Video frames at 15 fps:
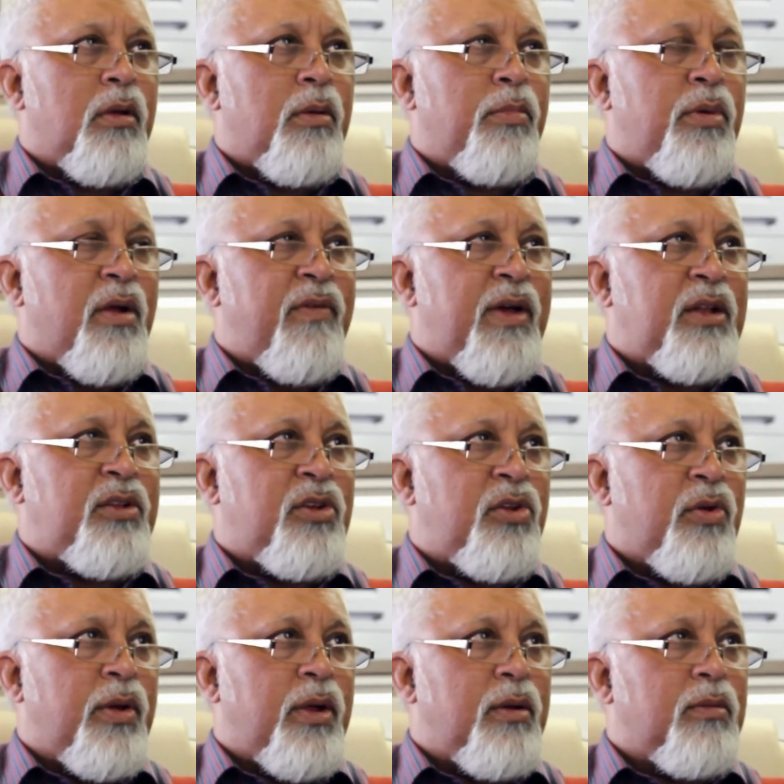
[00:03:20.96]
But I've had to
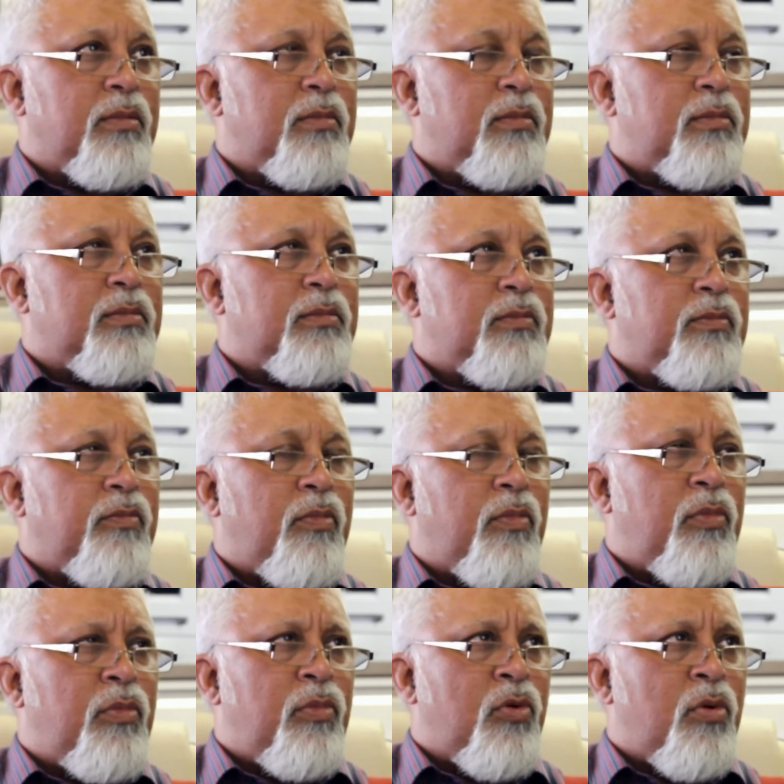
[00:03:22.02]
do it,
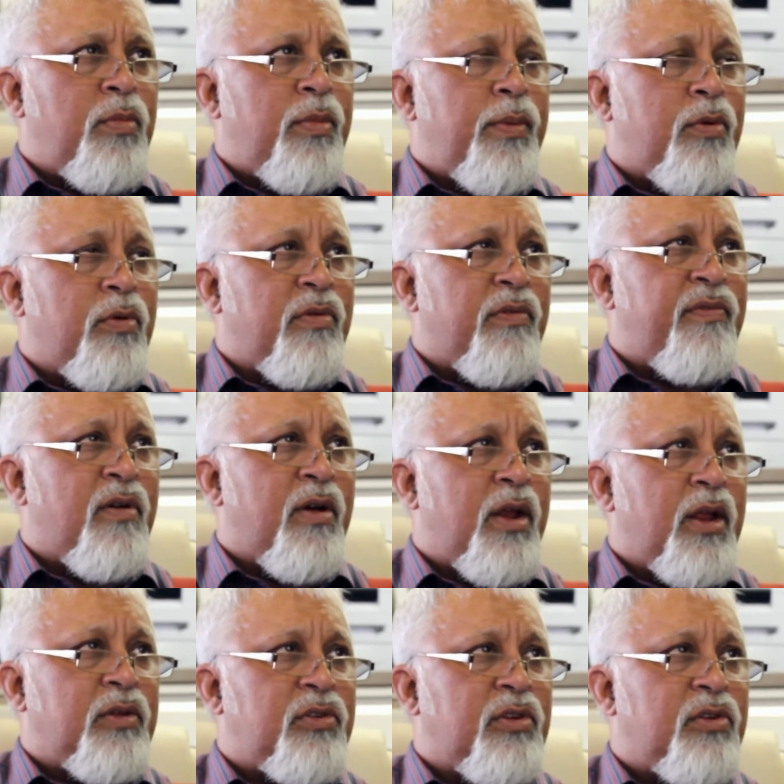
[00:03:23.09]
normally because of
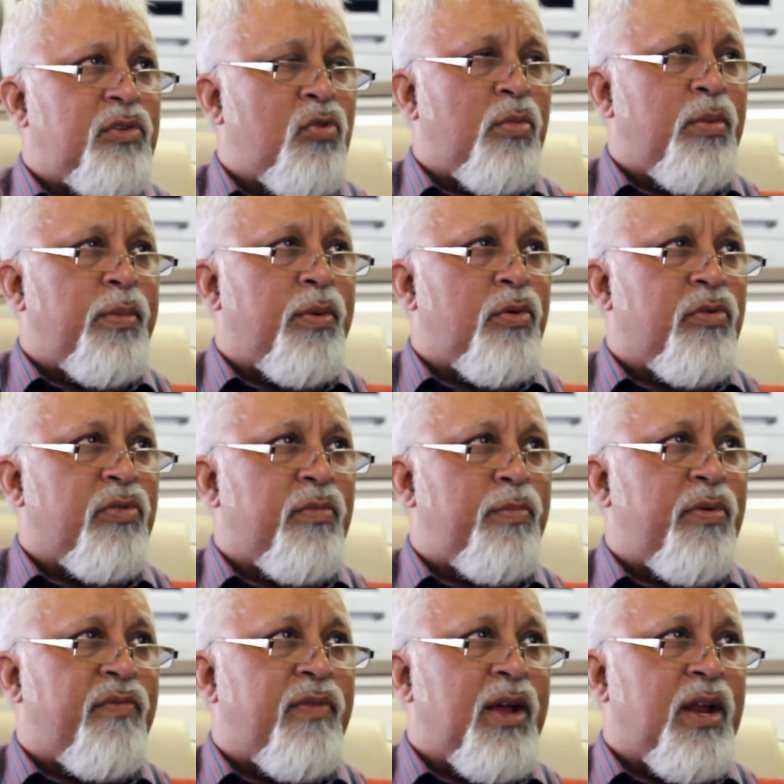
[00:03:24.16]
finances, normally because of
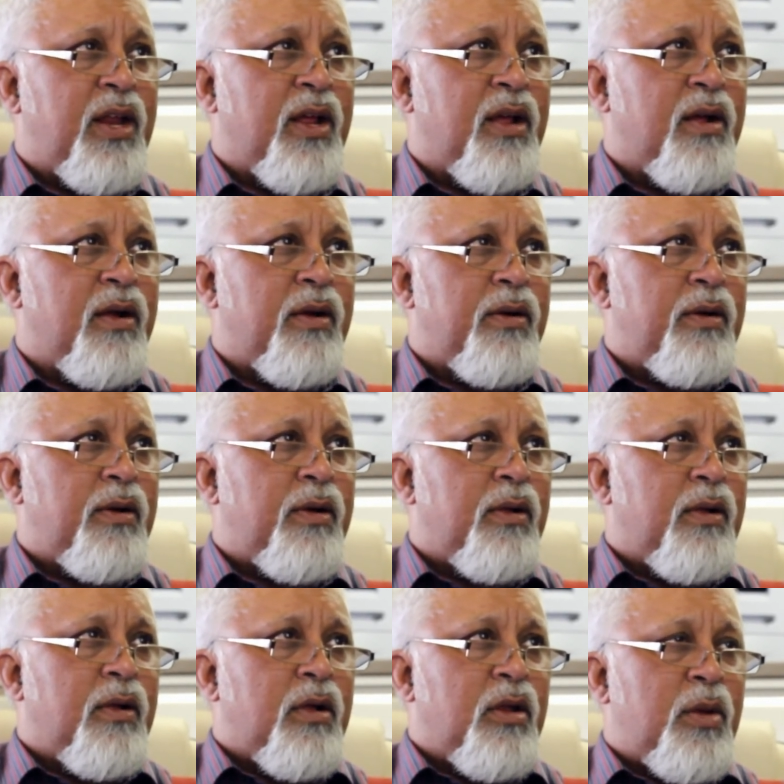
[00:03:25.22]
prevailing,
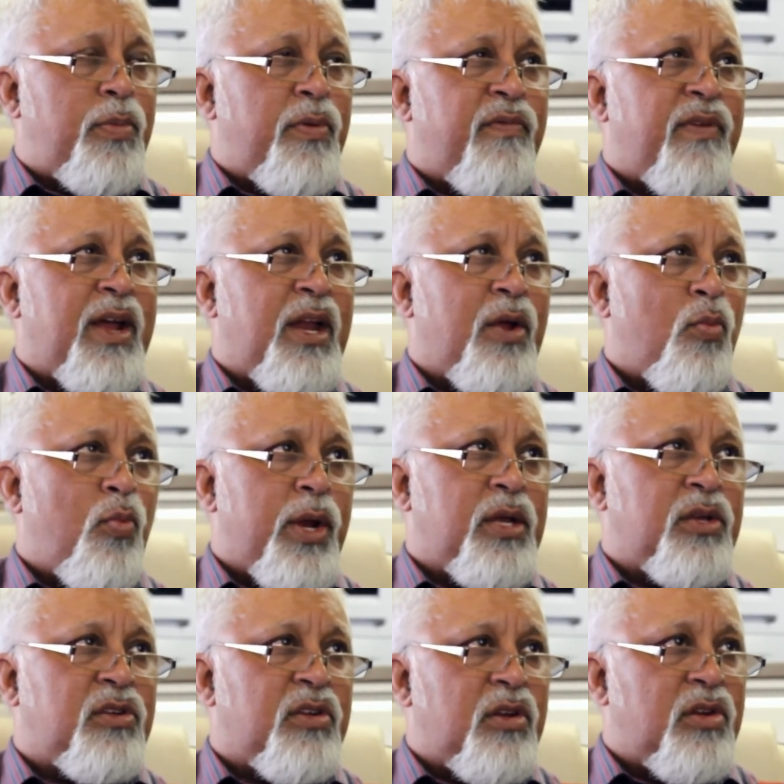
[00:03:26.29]
the prevailing
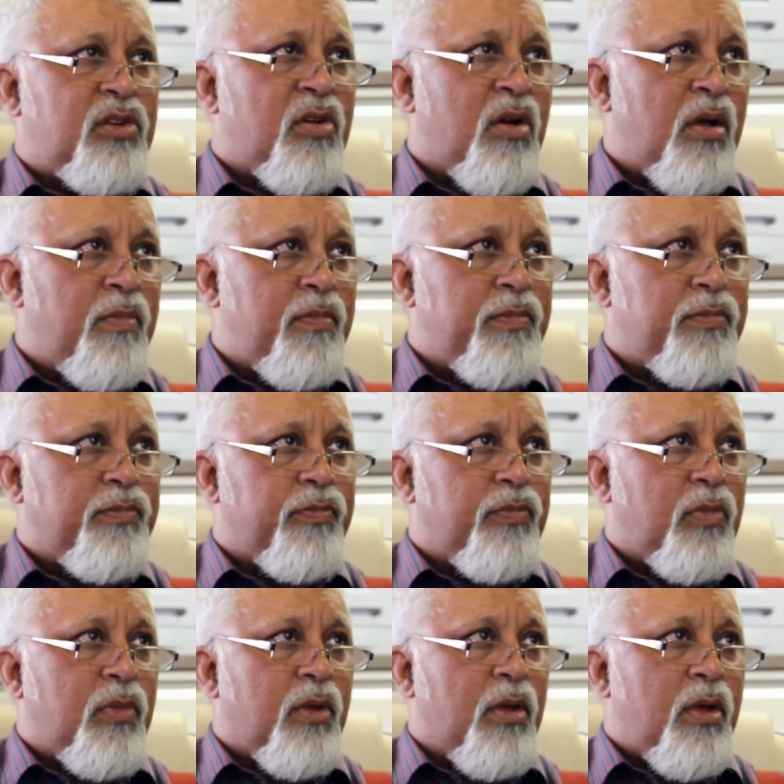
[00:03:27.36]
winds at the time.
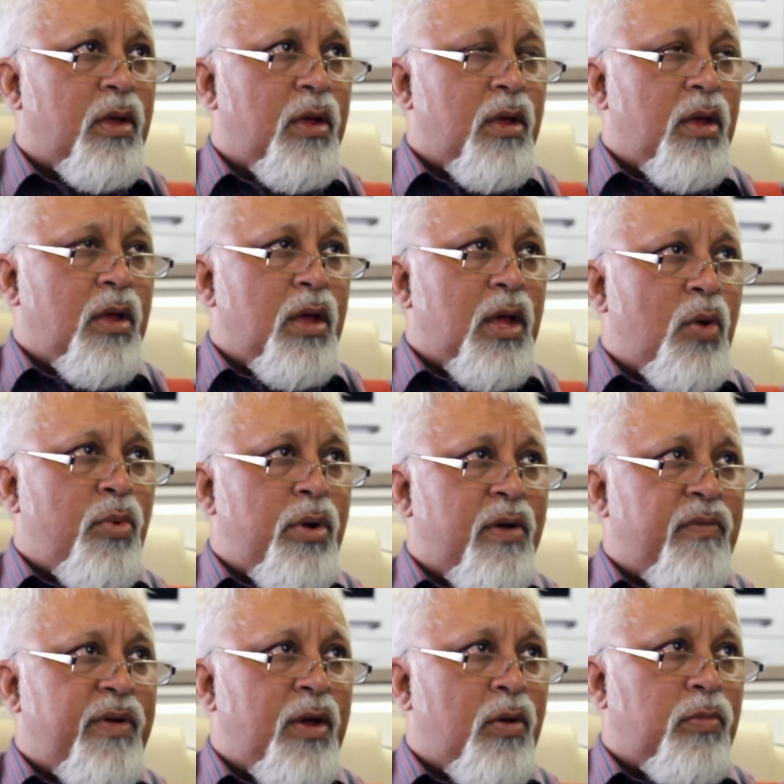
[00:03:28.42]
And when
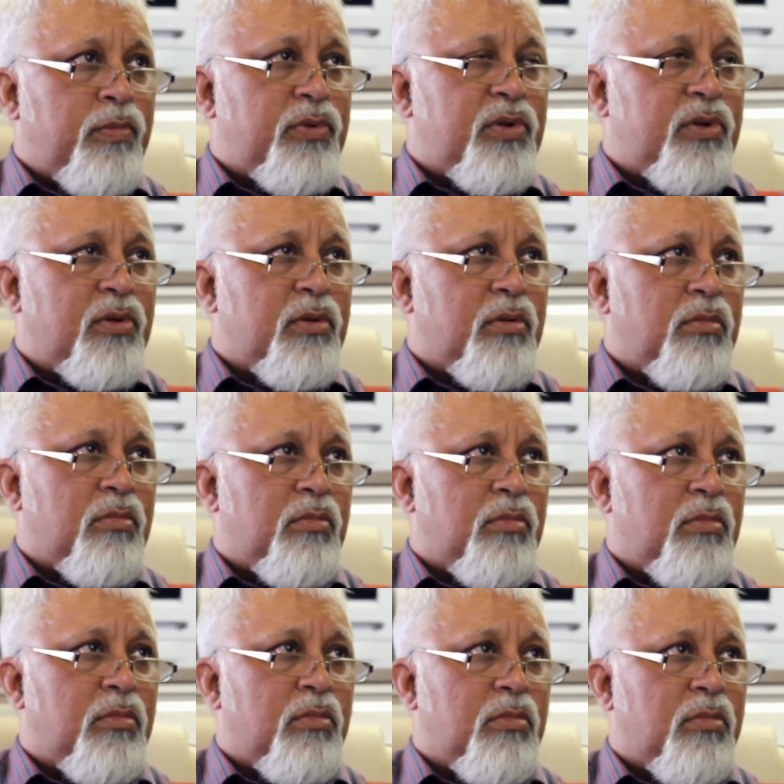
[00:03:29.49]
I've helped,
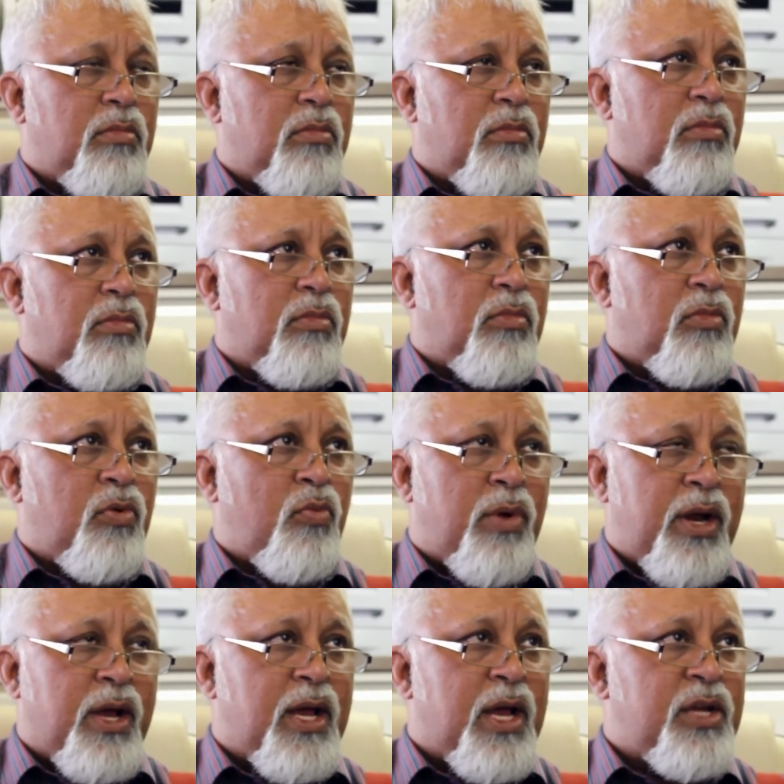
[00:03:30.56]
on
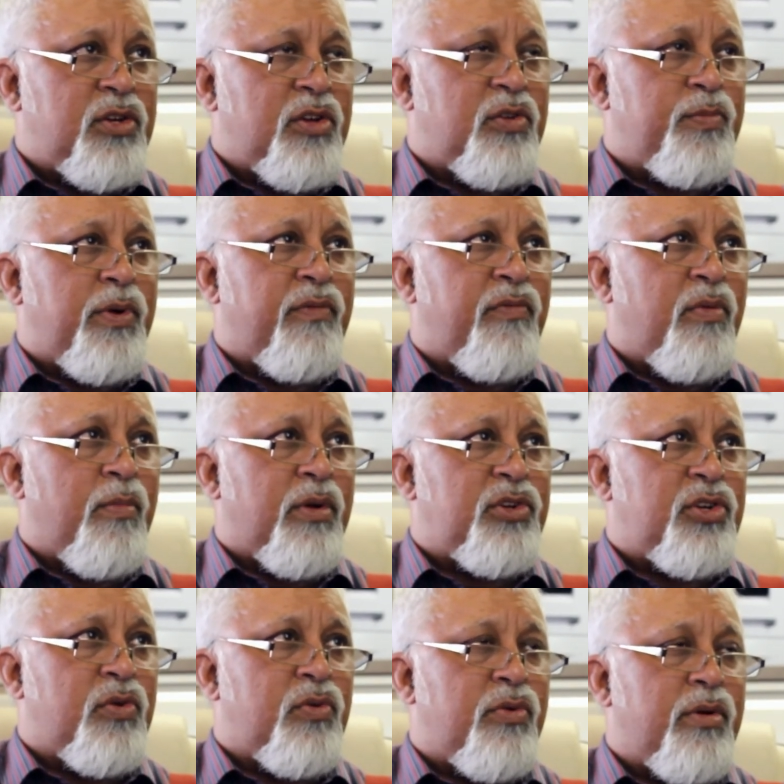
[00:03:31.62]
one occasion it's been from my
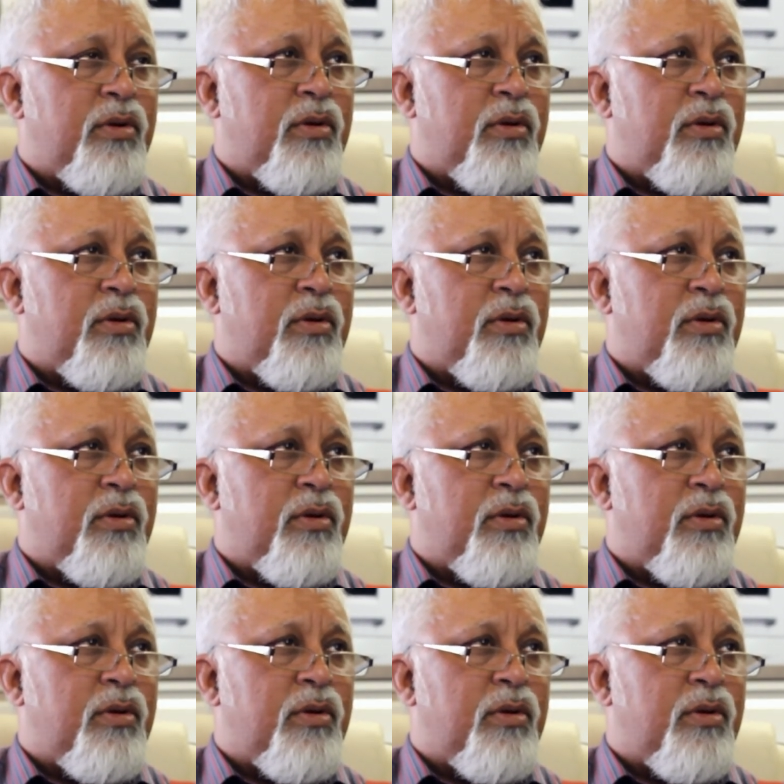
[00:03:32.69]
children.